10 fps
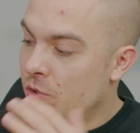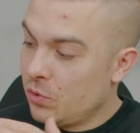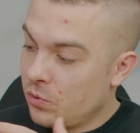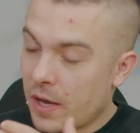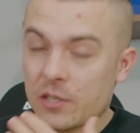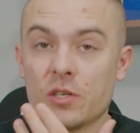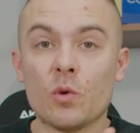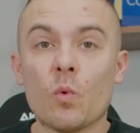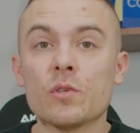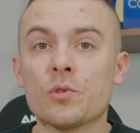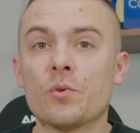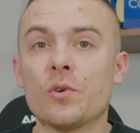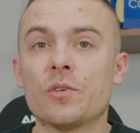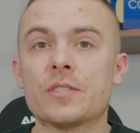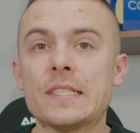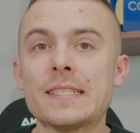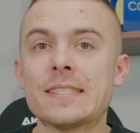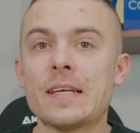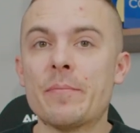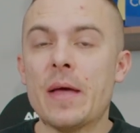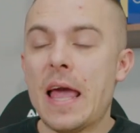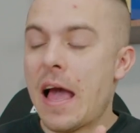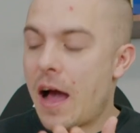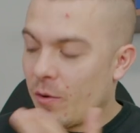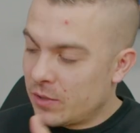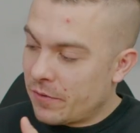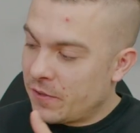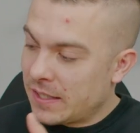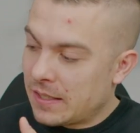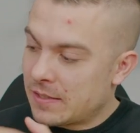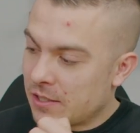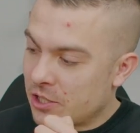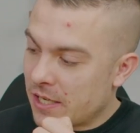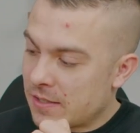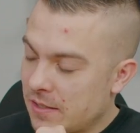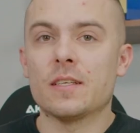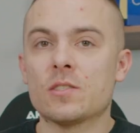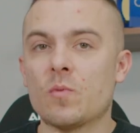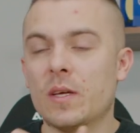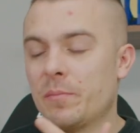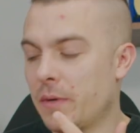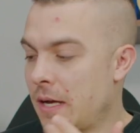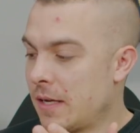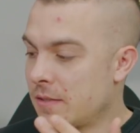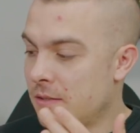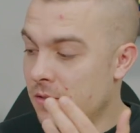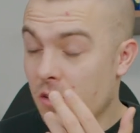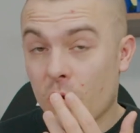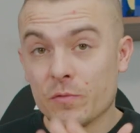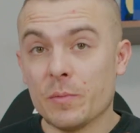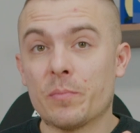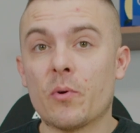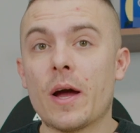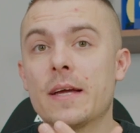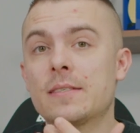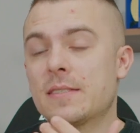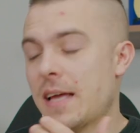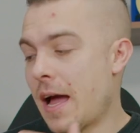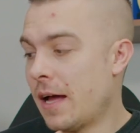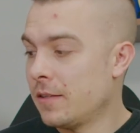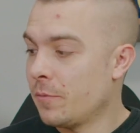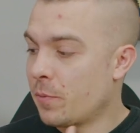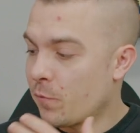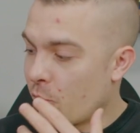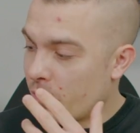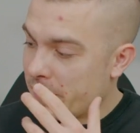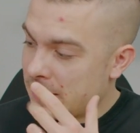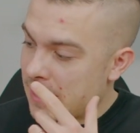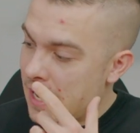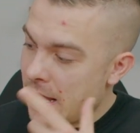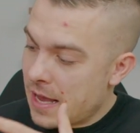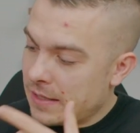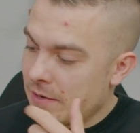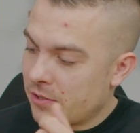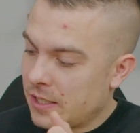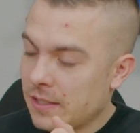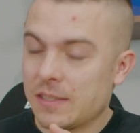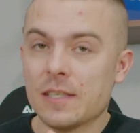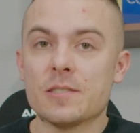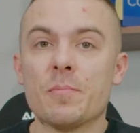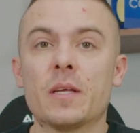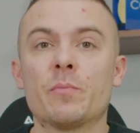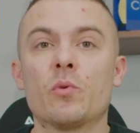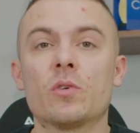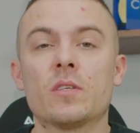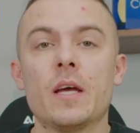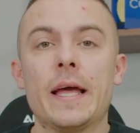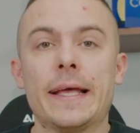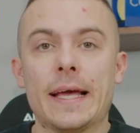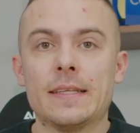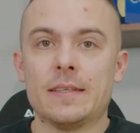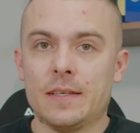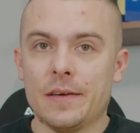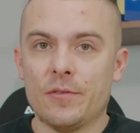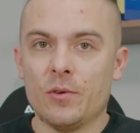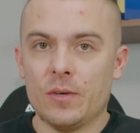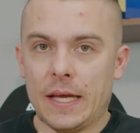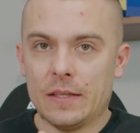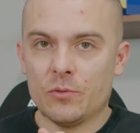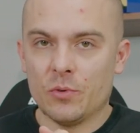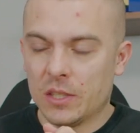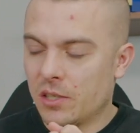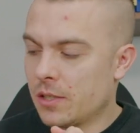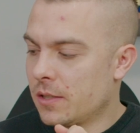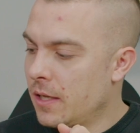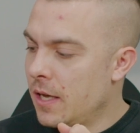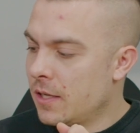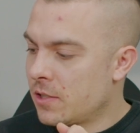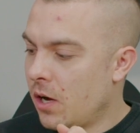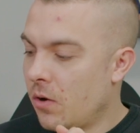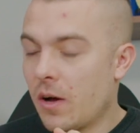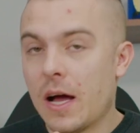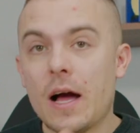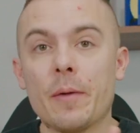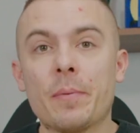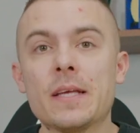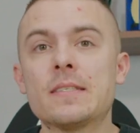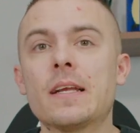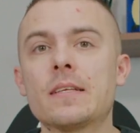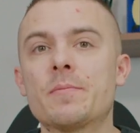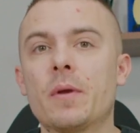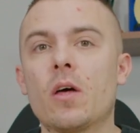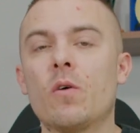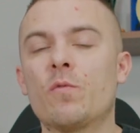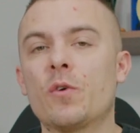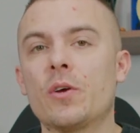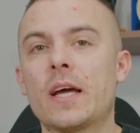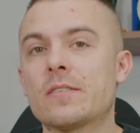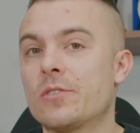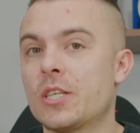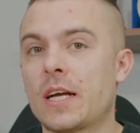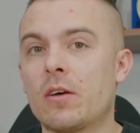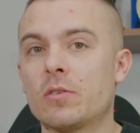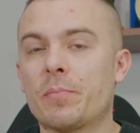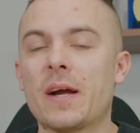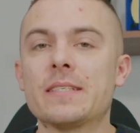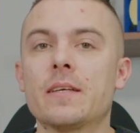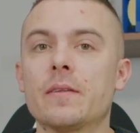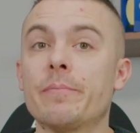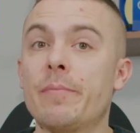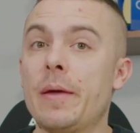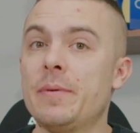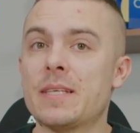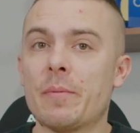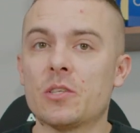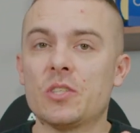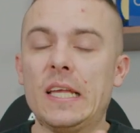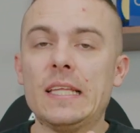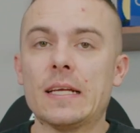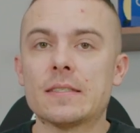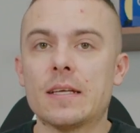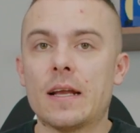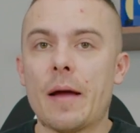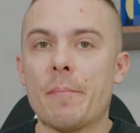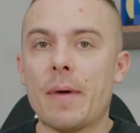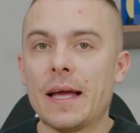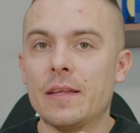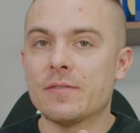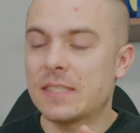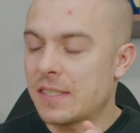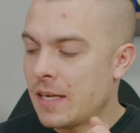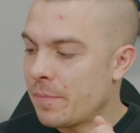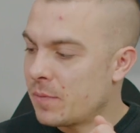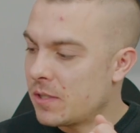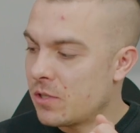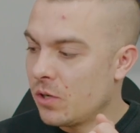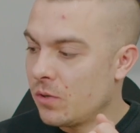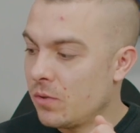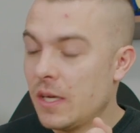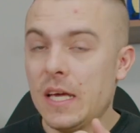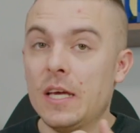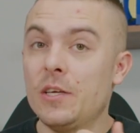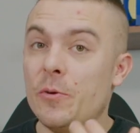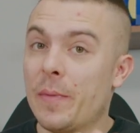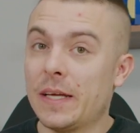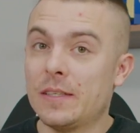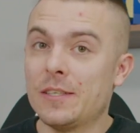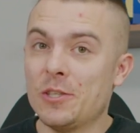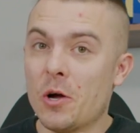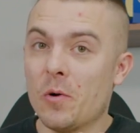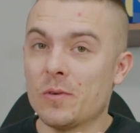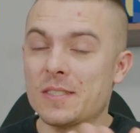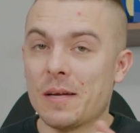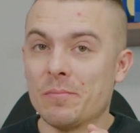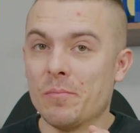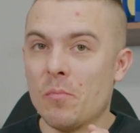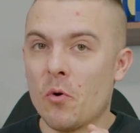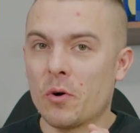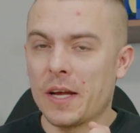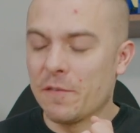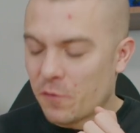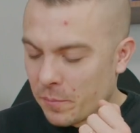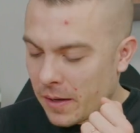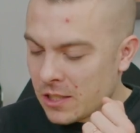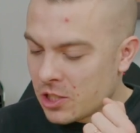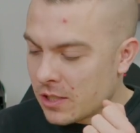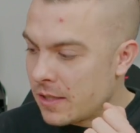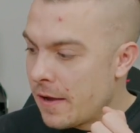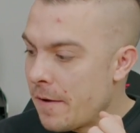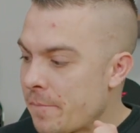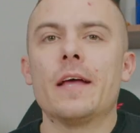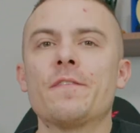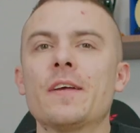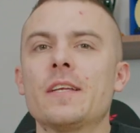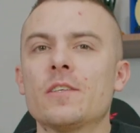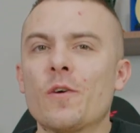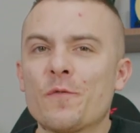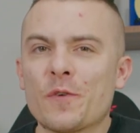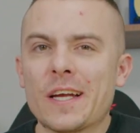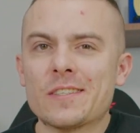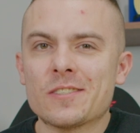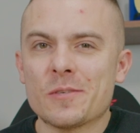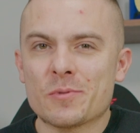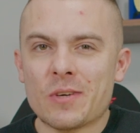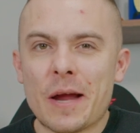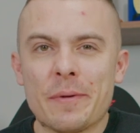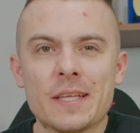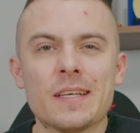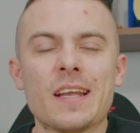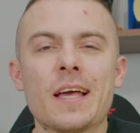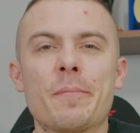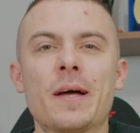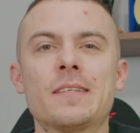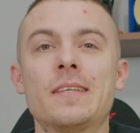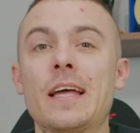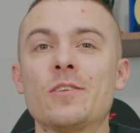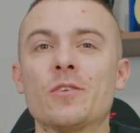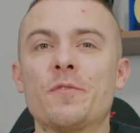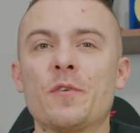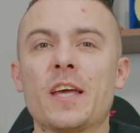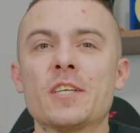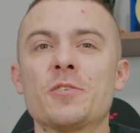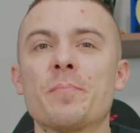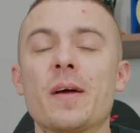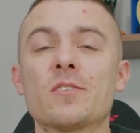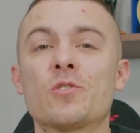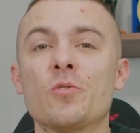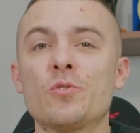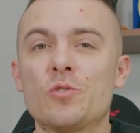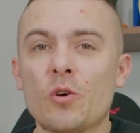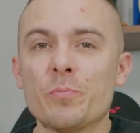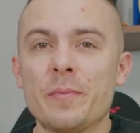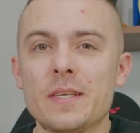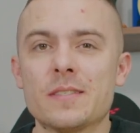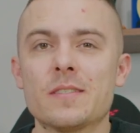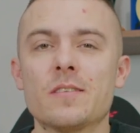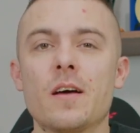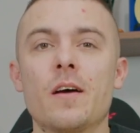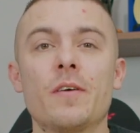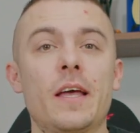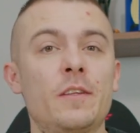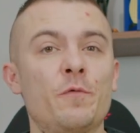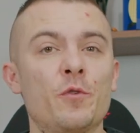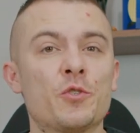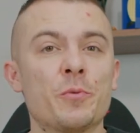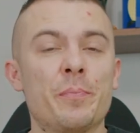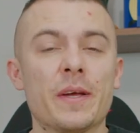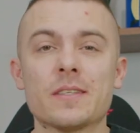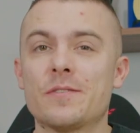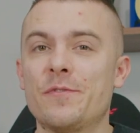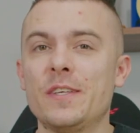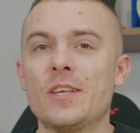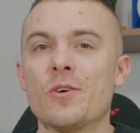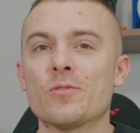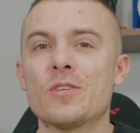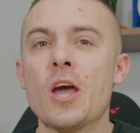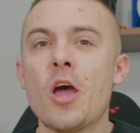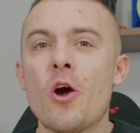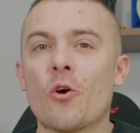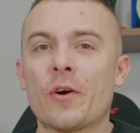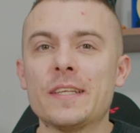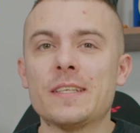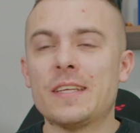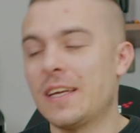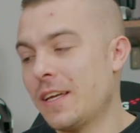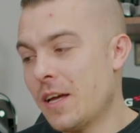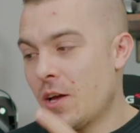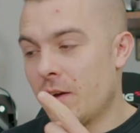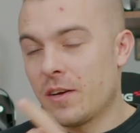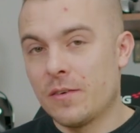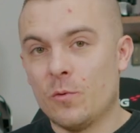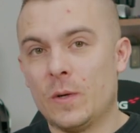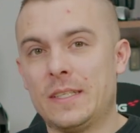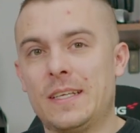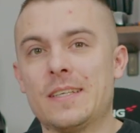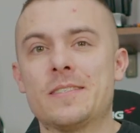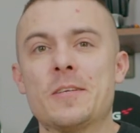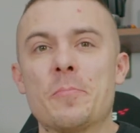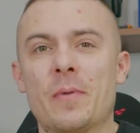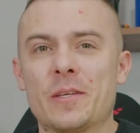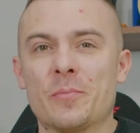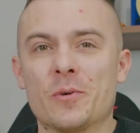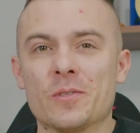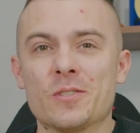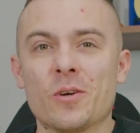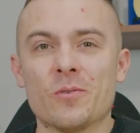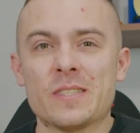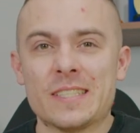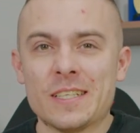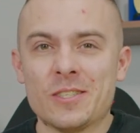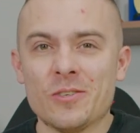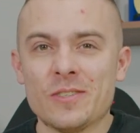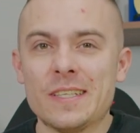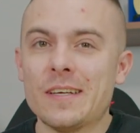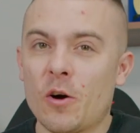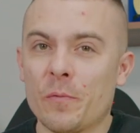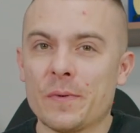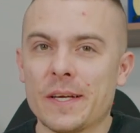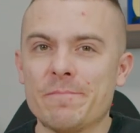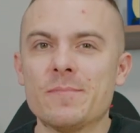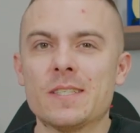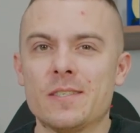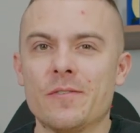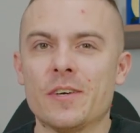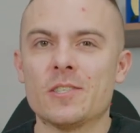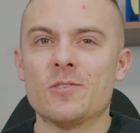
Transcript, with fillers: to actually water cool your system, I would definitely suggest this one because of the price and the performance and everything this motherboard can give you in return. So uh, I'll place the links below for you guys to check out the price and maybe some other details that I might have skipped so you might know some more information. And finally, don't forget to subscribe, hit the like button and notification bell so you don't miss uh, any future builds, videos or anything with this motherboard. So stay tuned, hopefully see you very